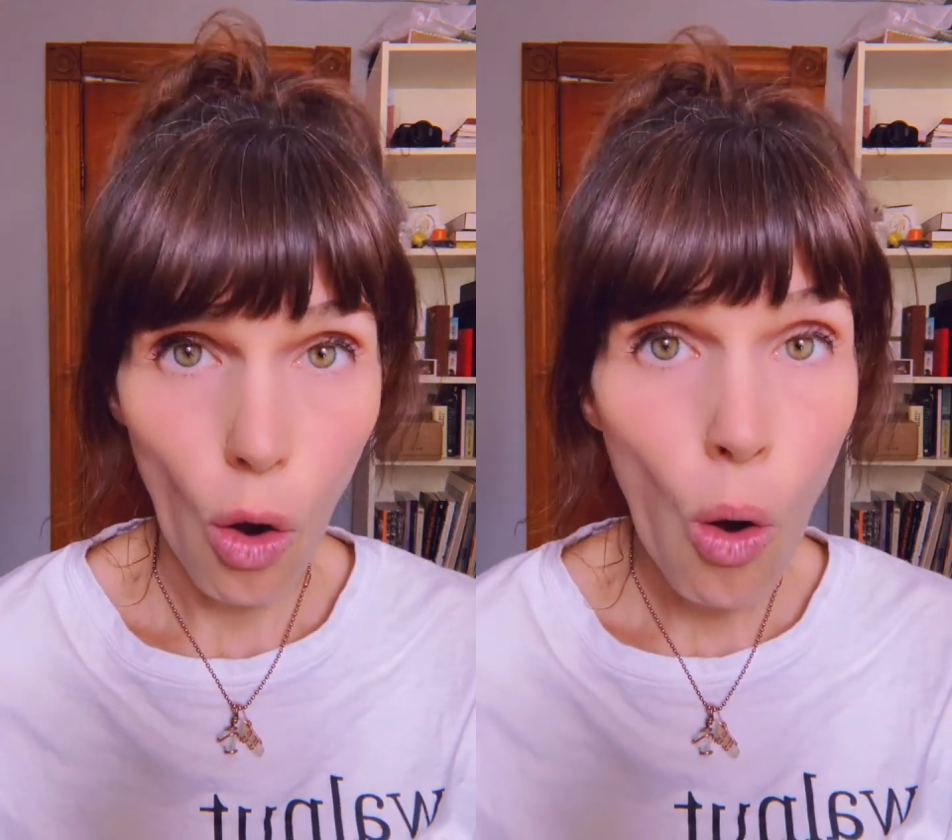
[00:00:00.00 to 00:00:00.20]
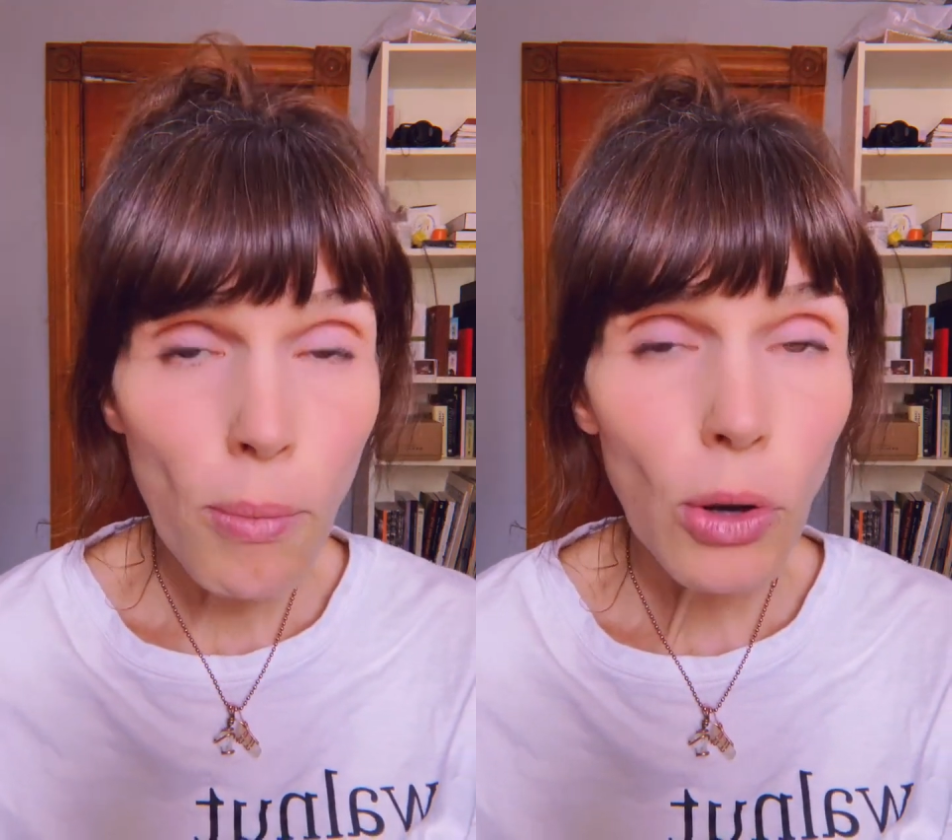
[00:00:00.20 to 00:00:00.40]

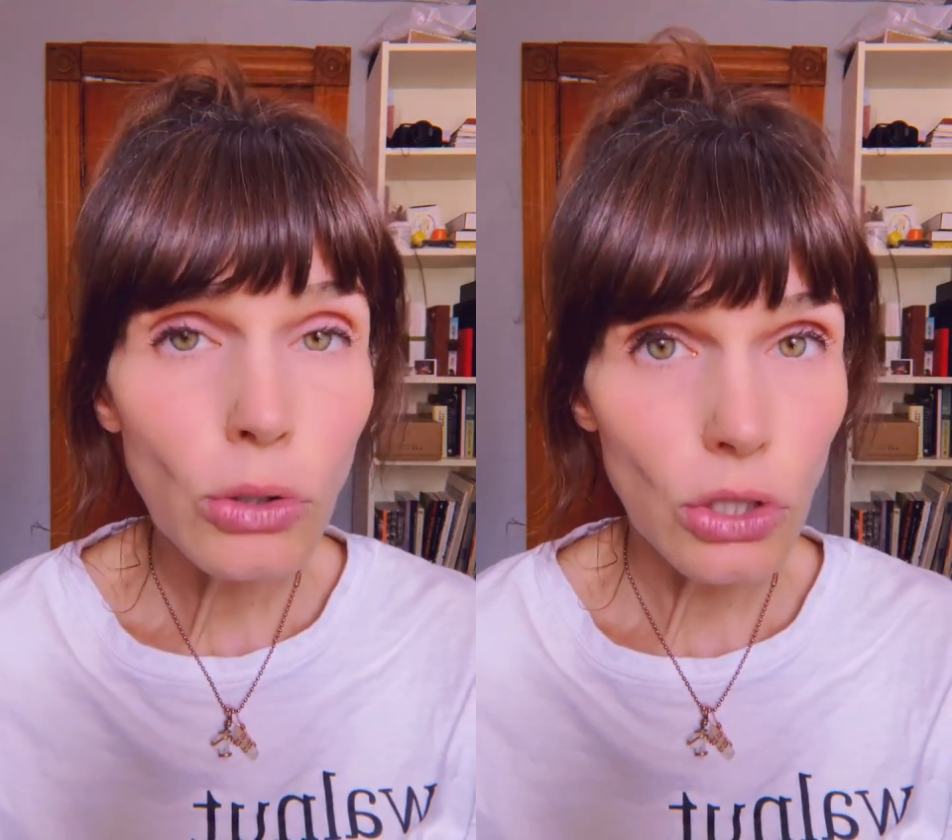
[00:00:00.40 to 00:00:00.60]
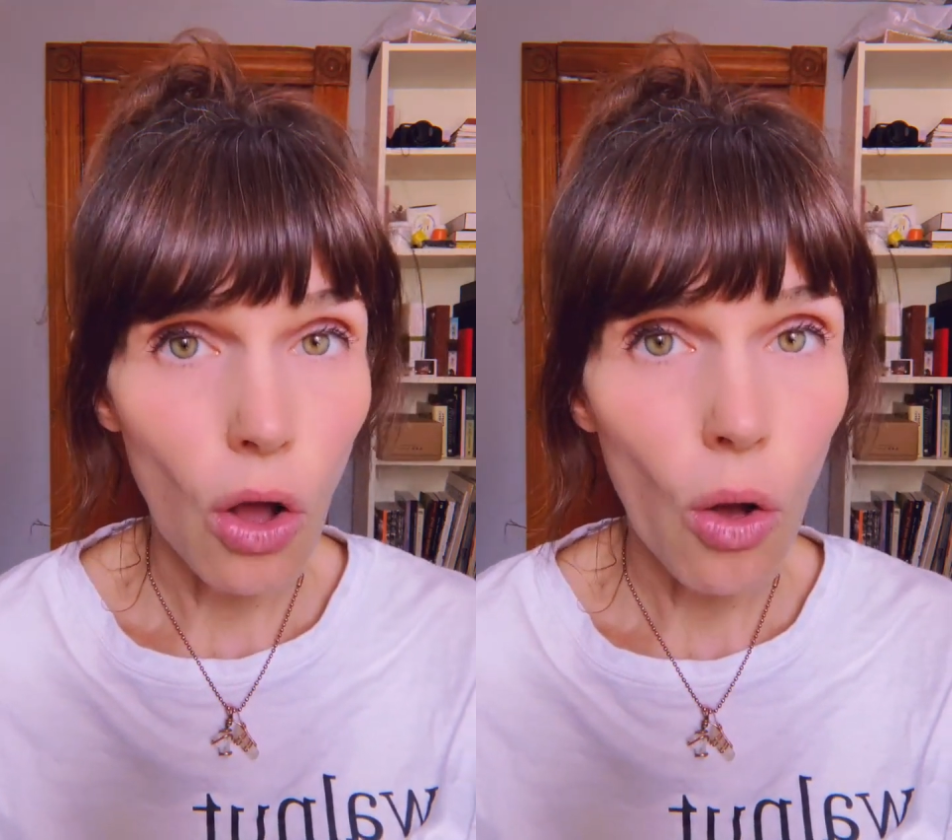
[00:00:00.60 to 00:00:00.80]

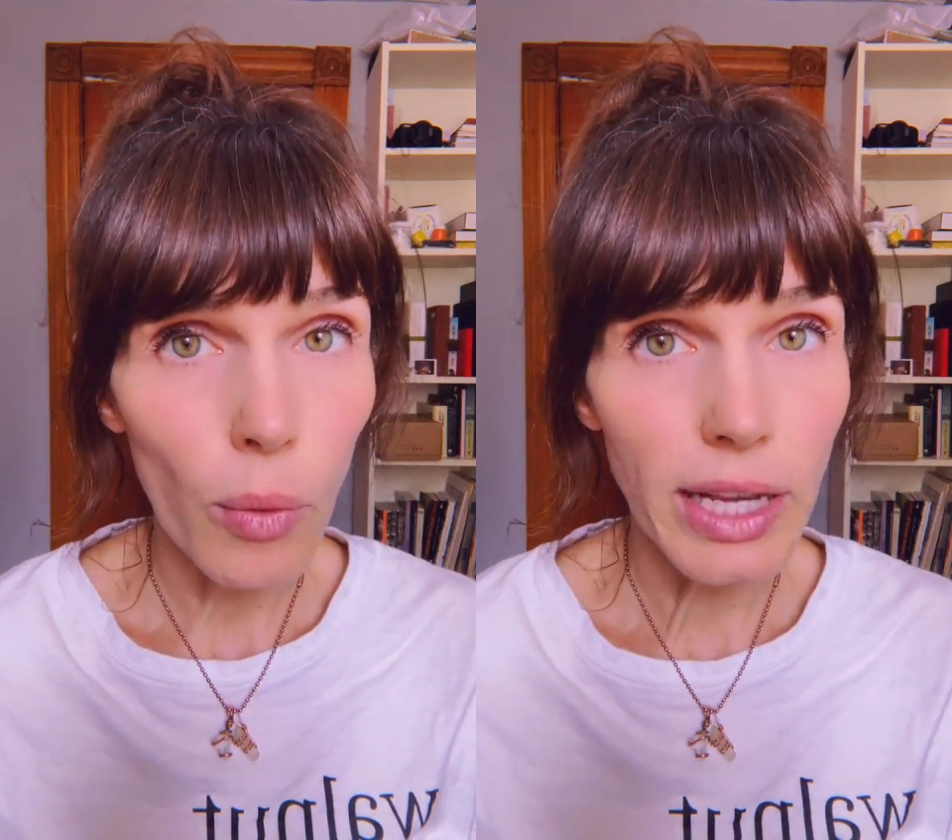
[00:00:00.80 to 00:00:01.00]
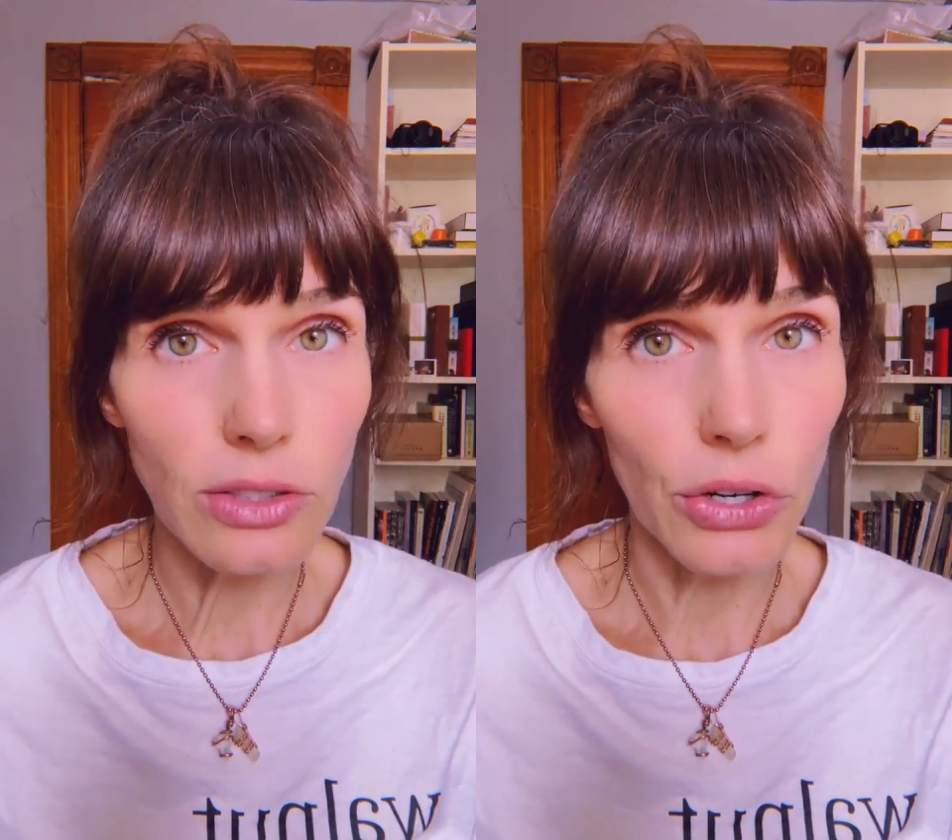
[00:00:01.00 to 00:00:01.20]
almost
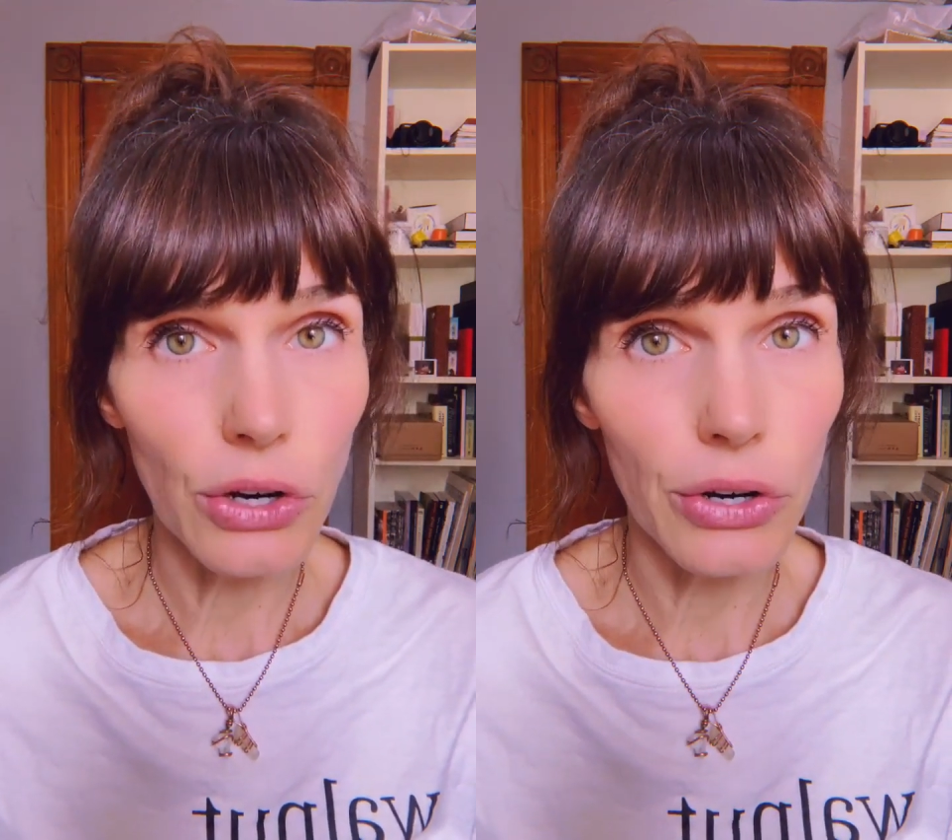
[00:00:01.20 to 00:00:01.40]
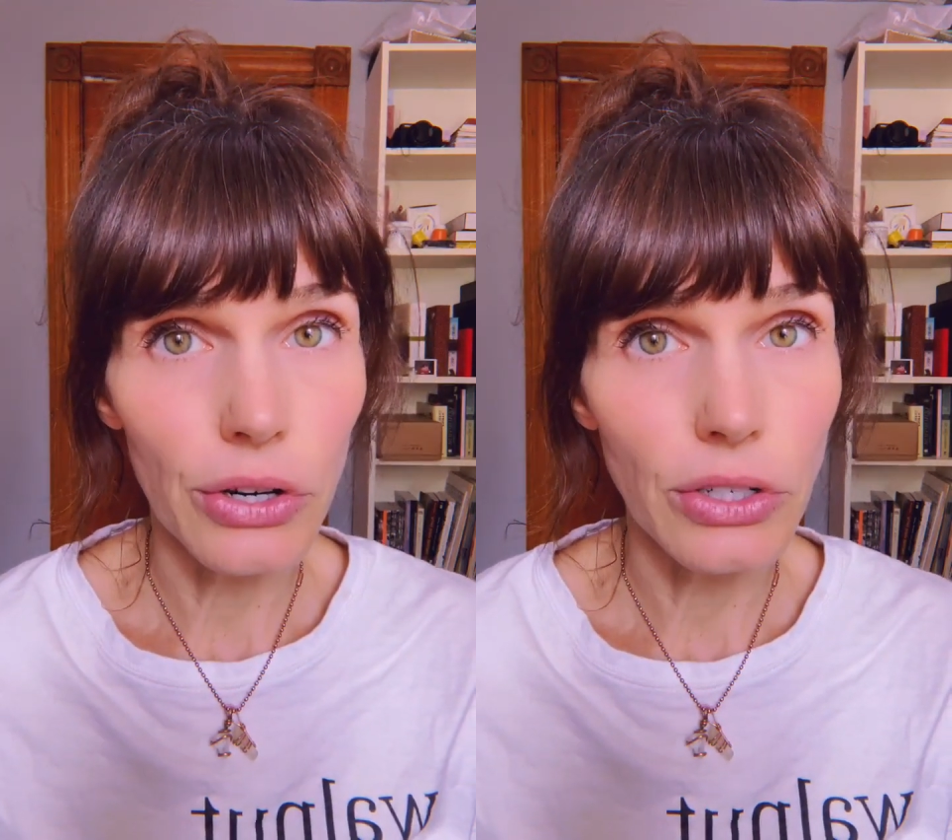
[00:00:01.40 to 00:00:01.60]
always
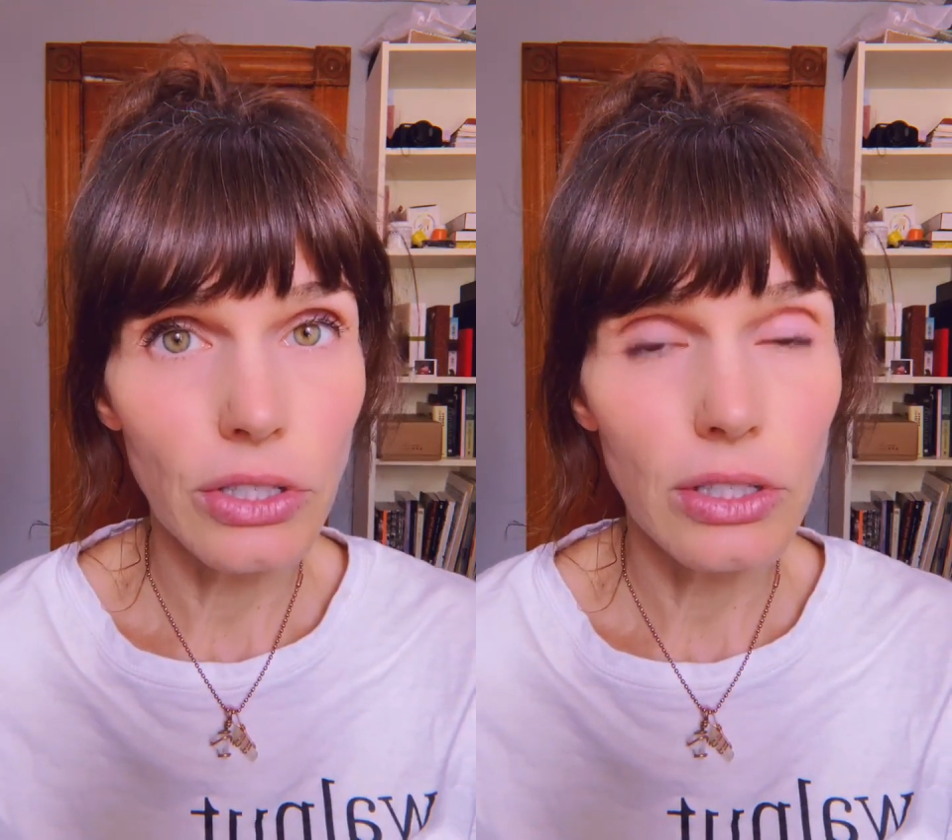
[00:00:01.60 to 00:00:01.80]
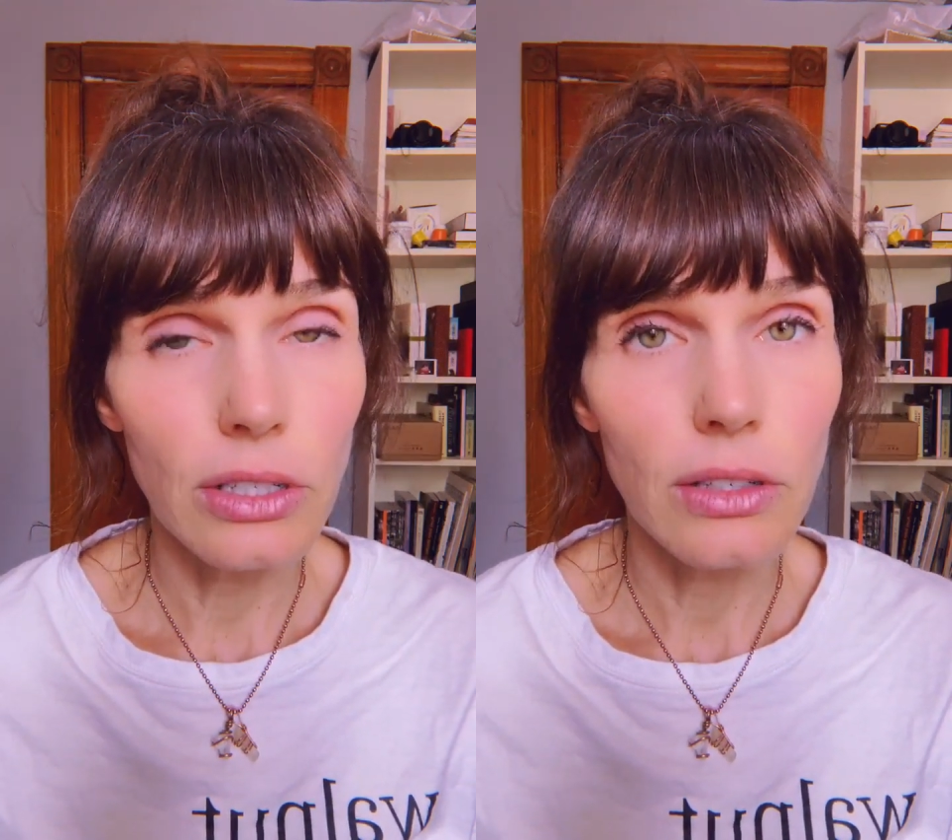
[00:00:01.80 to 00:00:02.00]

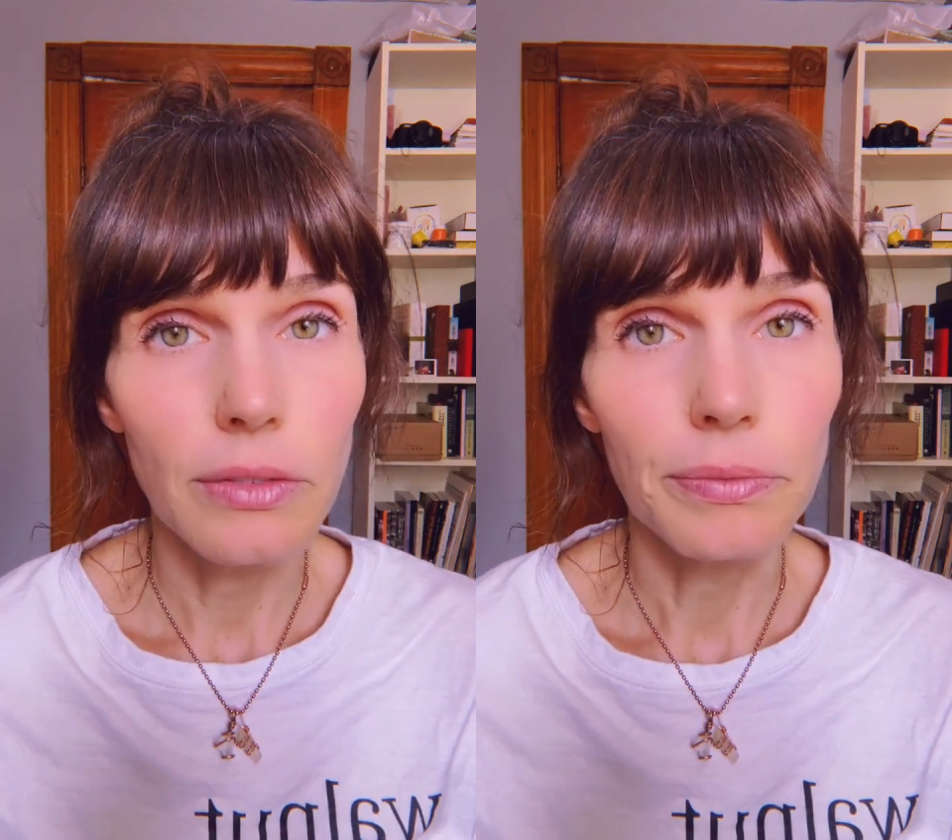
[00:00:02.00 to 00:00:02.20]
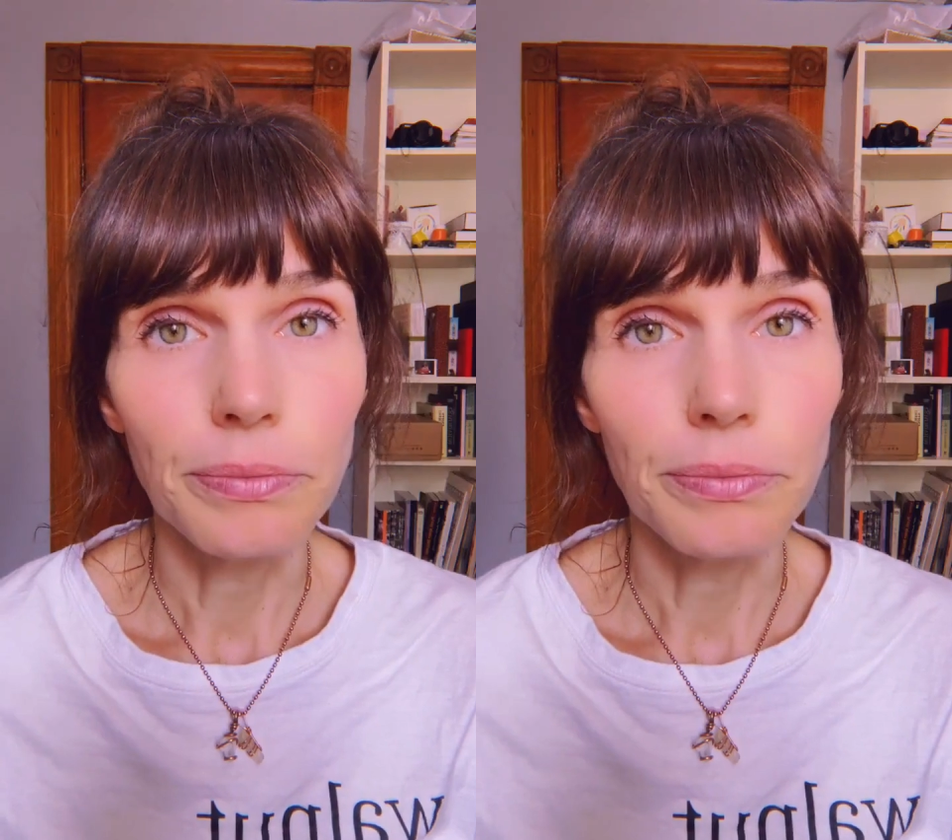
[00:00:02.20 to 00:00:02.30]
occurs.